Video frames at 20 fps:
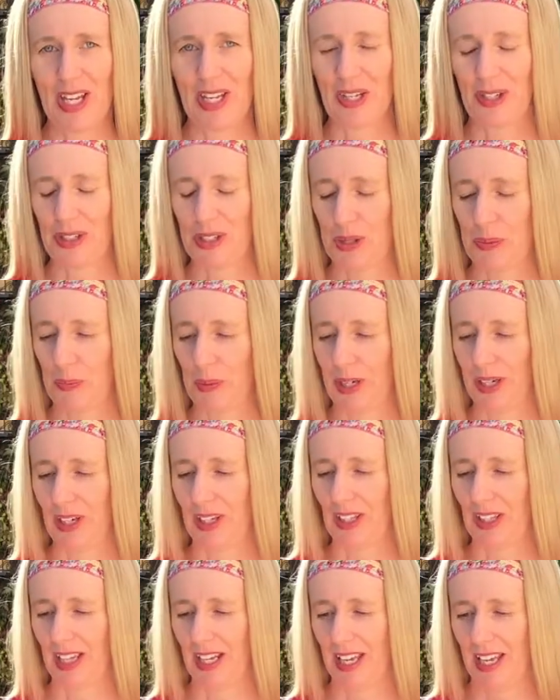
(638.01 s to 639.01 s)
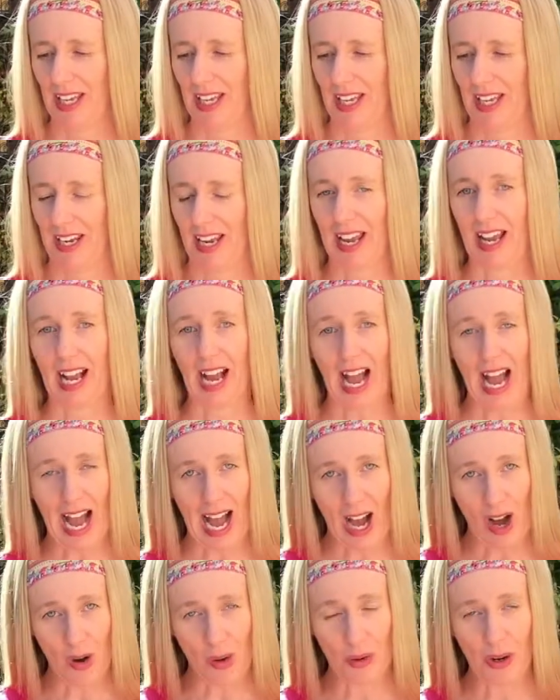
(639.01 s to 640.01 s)
You'll sprinkle it in a
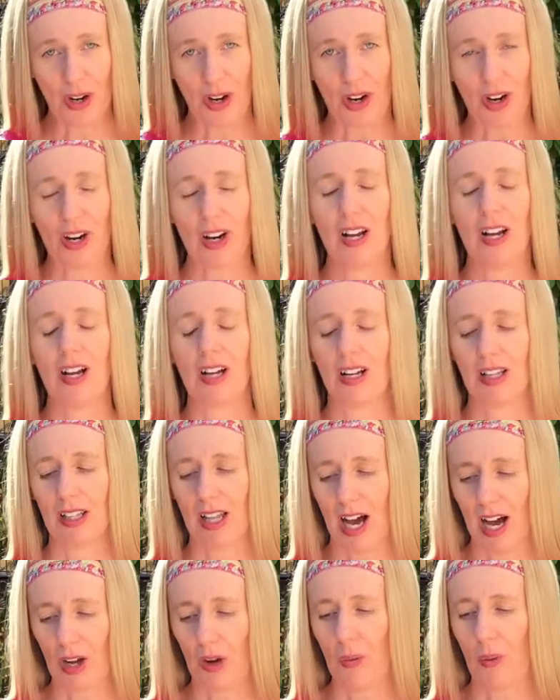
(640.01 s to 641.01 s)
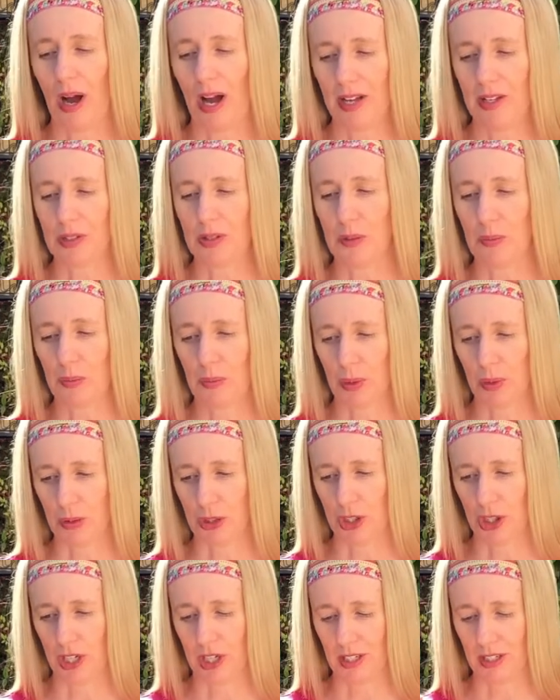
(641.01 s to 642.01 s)
counterclockwise
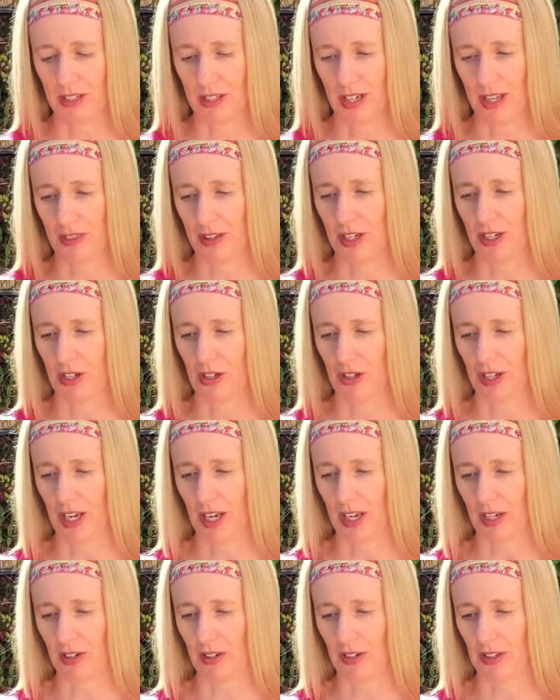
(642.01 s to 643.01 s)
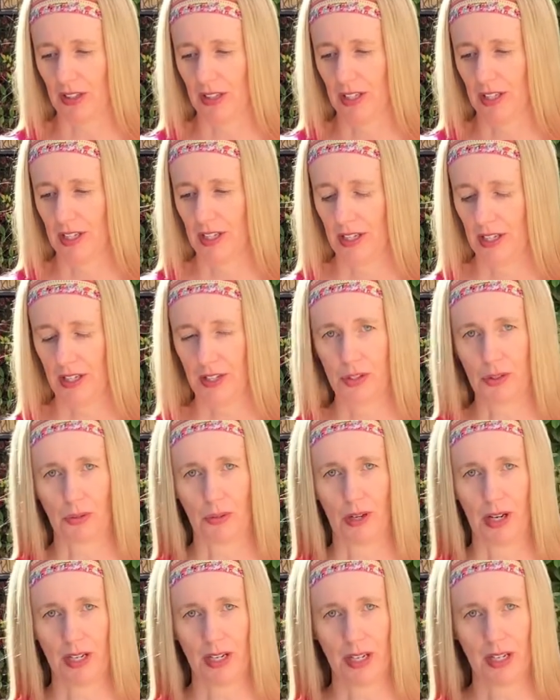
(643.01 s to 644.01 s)
motion, and then your candle is
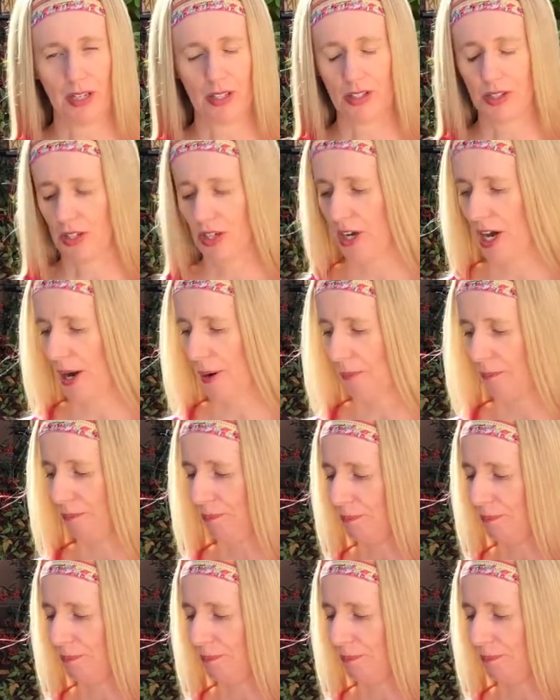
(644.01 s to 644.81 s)
ready to go.